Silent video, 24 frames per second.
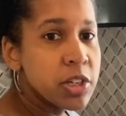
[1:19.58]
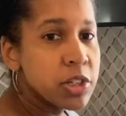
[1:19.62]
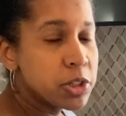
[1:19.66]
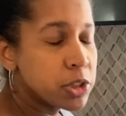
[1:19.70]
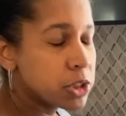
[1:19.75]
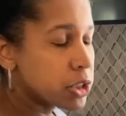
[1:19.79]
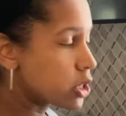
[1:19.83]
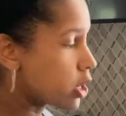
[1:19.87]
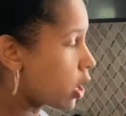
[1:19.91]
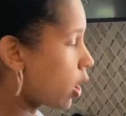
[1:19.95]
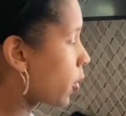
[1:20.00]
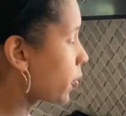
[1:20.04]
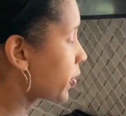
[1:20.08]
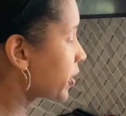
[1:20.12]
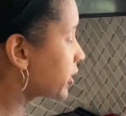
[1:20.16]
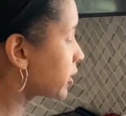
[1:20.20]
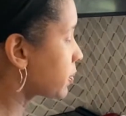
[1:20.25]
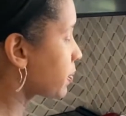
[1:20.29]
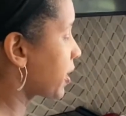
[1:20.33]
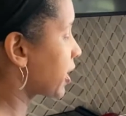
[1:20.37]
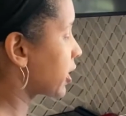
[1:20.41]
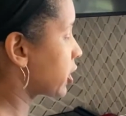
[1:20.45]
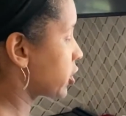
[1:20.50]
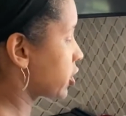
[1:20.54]
you should always
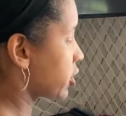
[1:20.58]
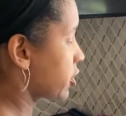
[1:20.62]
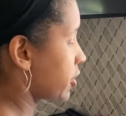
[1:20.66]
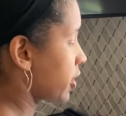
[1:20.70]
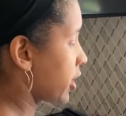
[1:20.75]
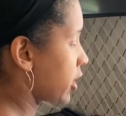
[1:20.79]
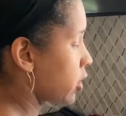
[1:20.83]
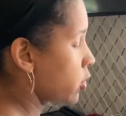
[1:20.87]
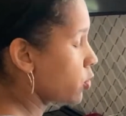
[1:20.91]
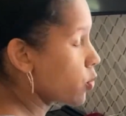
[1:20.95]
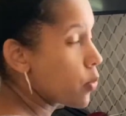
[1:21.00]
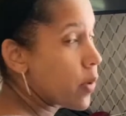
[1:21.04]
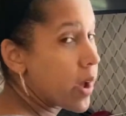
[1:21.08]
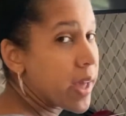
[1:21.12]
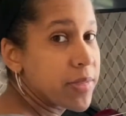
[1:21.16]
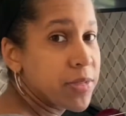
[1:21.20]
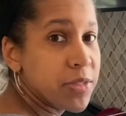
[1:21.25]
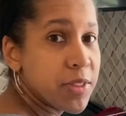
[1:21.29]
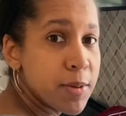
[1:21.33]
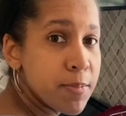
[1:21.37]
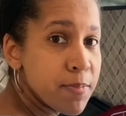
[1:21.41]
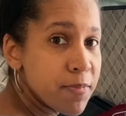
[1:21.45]
make sure that you wet them